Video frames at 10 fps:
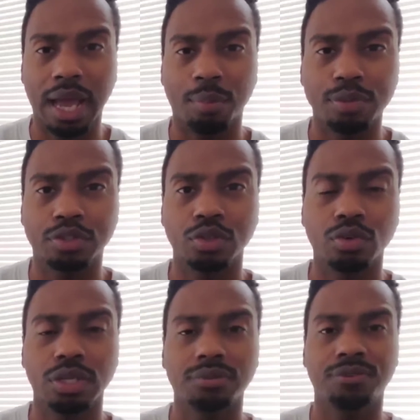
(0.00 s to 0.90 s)

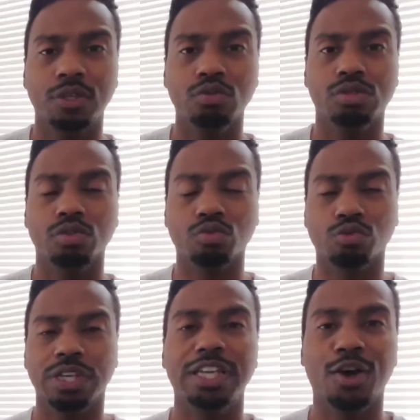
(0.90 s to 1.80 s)
opportunity for you to
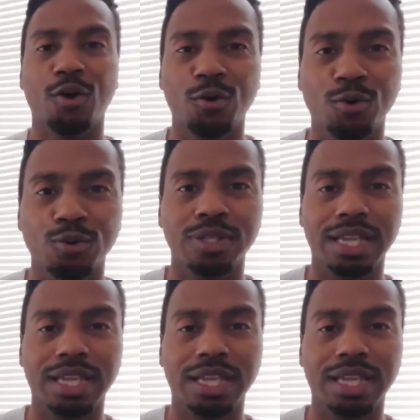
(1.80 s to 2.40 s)
reload.